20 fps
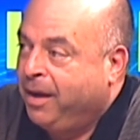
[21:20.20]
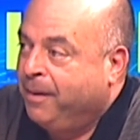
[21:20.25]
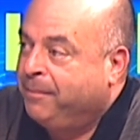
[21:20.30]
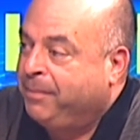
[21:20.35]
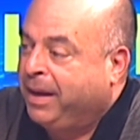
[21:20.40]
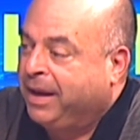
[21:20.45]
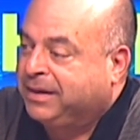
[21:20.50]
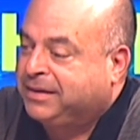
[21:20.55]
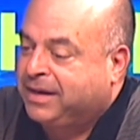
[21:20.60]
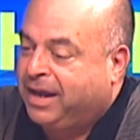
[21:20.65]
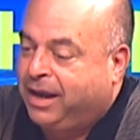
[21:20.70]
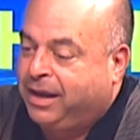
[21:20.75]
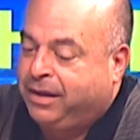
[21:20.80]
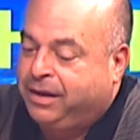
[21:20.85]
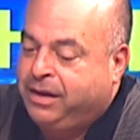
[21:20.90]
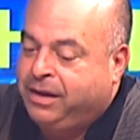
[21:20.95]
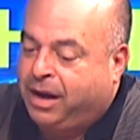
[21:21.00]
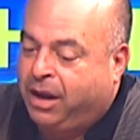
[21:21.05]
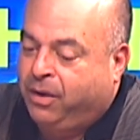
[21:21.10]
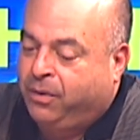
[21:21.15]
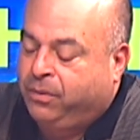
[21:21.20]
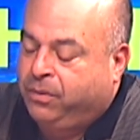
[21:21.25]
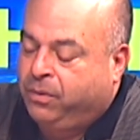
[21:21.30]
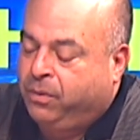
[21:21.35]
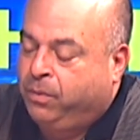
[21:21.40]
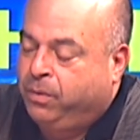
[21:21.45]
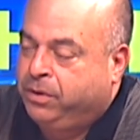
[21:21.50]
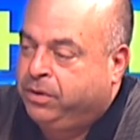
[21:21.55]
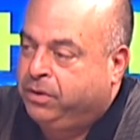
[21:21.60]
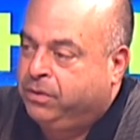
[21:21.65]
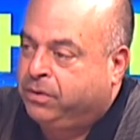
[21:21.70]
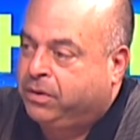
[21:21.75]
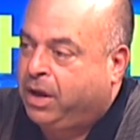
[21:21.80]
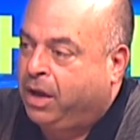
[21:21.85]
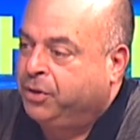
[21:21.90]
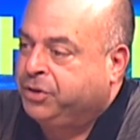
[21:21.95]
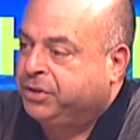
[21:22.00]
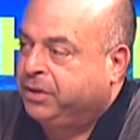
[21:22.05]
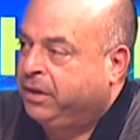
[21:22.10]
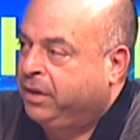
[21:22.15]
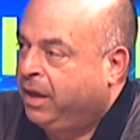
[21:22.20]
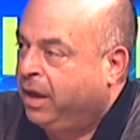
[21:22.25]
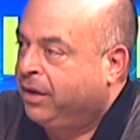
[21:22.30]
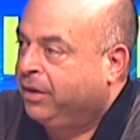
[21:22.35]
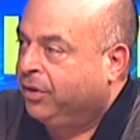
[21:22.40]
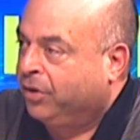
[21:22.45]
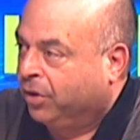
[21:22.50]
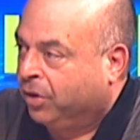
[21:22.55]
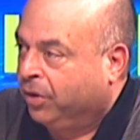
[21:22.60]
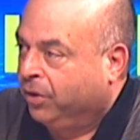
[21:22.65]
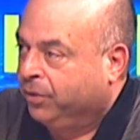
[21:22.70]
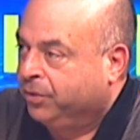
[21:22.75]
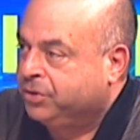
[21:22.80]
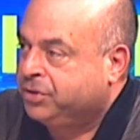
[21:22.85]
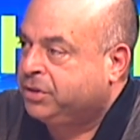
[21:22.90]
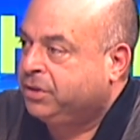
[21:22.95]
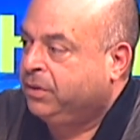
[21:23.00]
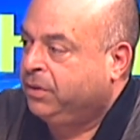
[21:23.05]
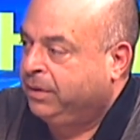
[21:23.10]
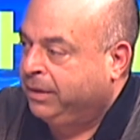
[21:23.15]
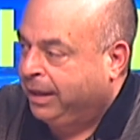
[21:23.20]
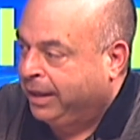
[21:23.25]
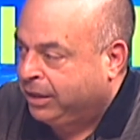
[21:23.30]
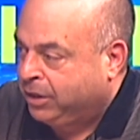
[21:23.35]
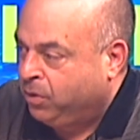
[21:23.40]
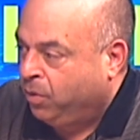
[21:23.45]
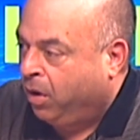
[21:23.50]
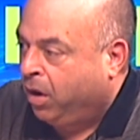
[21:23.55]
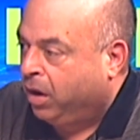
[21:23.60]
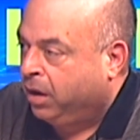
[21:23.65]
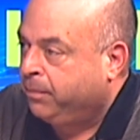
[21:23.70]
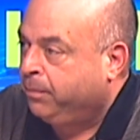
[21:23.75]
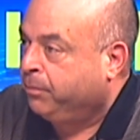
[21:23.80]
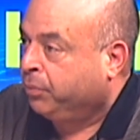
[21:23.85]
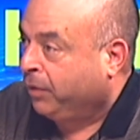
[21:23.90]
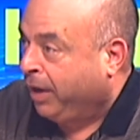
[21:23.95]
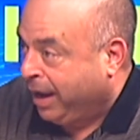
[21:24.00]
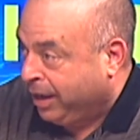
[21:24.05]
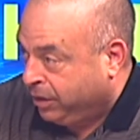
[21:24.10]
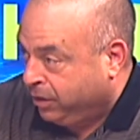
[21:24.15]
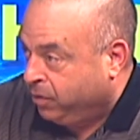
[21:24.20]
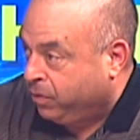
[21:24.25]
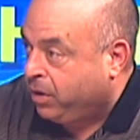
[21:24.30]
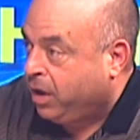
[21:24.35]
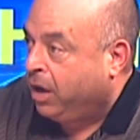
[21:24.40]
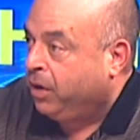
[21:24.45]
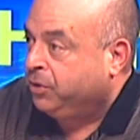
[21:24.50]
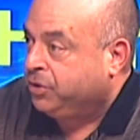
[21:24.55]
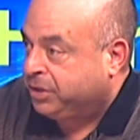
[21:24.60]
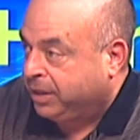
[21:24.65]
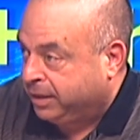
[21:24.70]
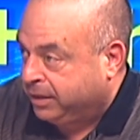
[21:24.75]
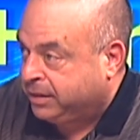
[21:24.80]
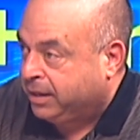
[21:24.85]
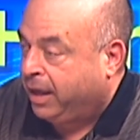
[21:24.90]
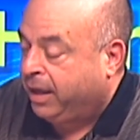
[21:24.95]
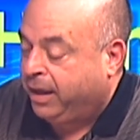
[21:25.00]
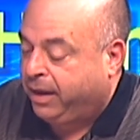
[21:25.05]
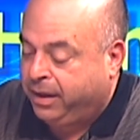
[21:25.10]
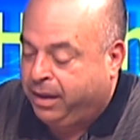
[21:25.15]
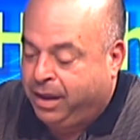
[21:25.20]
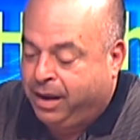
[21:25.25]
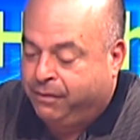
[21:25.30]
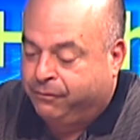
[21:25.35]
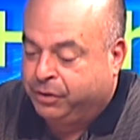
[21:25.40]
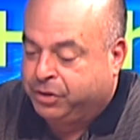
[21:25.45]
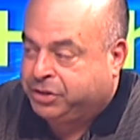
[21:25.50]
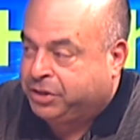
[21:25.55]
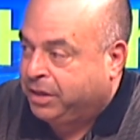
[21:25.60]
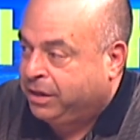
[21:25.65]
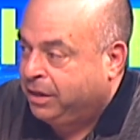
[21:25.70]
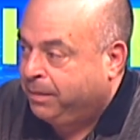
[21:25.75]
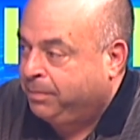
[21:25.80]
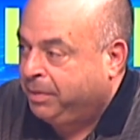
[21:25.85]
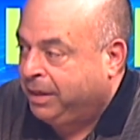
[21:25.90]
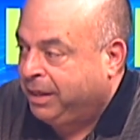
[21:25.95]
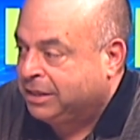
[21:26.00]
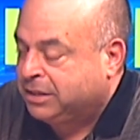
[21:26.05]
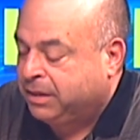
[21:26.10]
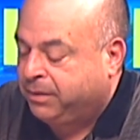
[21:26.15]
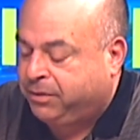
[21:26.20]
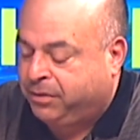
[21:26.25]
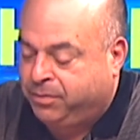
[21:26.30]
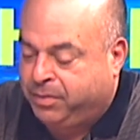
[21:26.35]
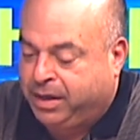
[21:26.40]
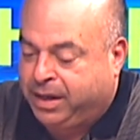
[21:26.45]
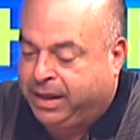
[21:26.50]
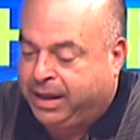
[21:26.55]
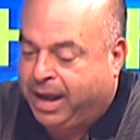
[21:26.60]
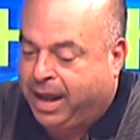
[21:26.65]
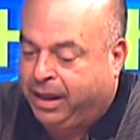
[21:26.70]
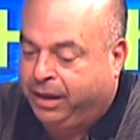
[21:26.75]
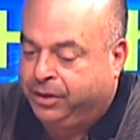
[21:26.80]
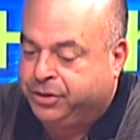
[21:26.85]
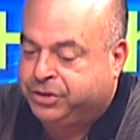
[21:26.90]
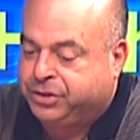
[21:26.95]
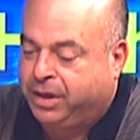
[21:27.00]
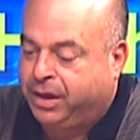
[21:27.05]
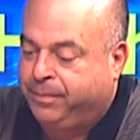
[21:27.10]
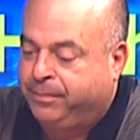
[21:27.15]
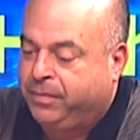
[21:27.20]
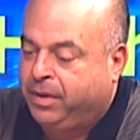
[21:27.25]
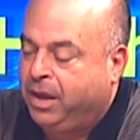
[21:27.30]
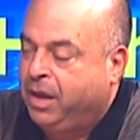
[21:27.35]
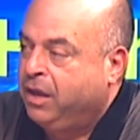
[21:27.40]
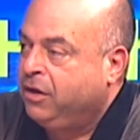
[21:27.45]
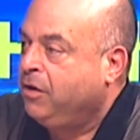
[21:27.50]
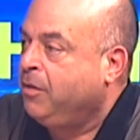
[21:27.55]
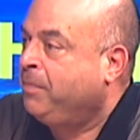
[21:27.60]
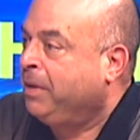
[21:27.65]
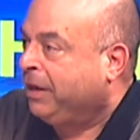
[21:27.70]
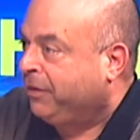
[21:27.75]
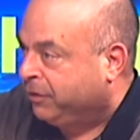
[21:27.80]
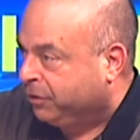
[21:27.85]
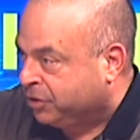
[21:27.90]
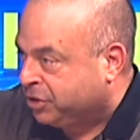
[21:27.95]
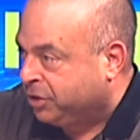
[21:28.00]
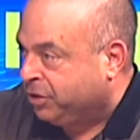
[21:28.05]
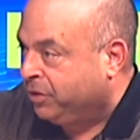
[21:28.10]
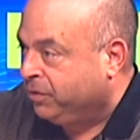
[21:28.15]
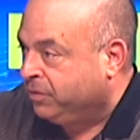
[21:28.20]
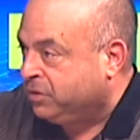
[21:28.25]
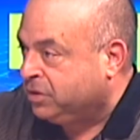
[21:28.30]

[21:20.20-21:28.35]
But, when you're coaching young girls, like you are, a brand new coach at Virginia Peninsula Community College, you've been in their shoes.